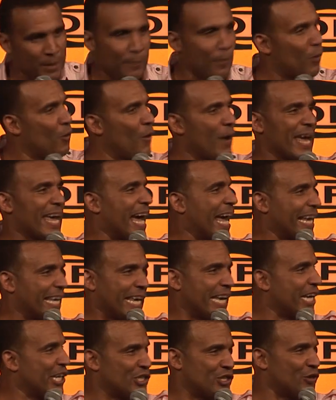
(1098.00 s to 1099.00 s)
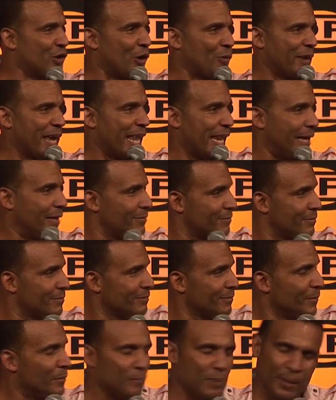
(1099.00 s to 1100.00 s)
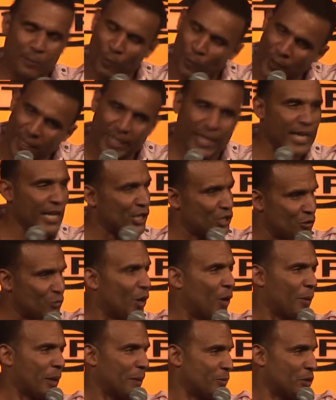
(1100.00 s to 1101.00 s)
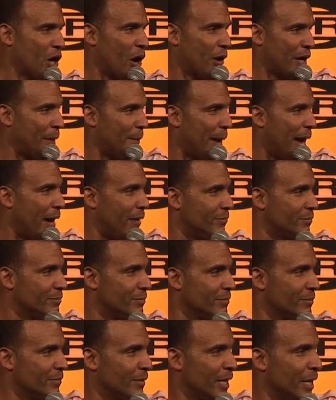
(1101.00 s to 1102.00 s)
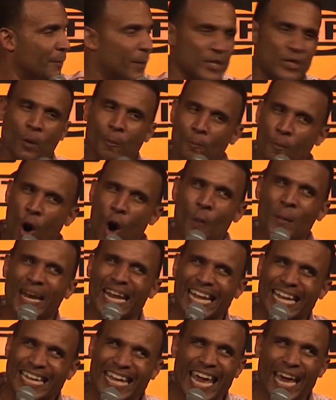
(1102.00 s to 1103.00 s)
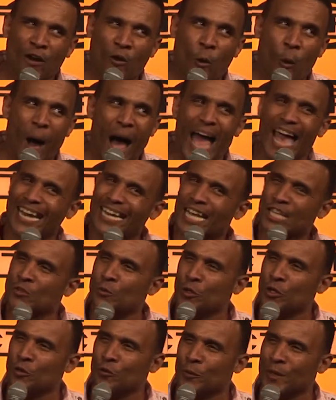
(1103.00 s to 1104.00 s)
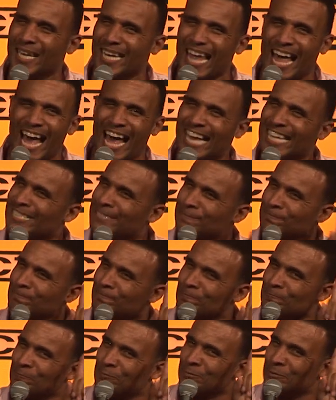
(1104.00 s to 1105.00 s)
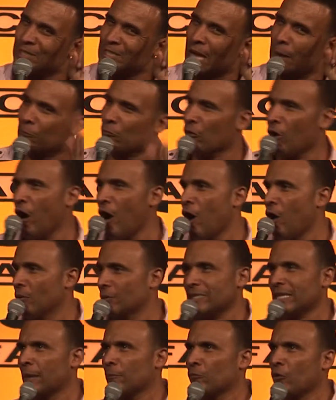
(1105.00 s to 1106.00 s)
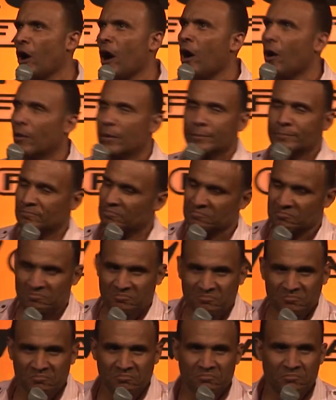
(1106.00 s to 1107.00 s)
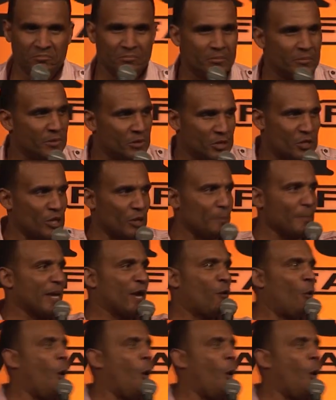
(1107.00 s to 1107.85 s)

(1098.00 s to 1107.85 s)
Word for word: People who ain't got kids, you don't get it. People with kids, you know what I'm talking about. But the moment it get quiet, that's when you realize something wrong, something wrong. Shouldn't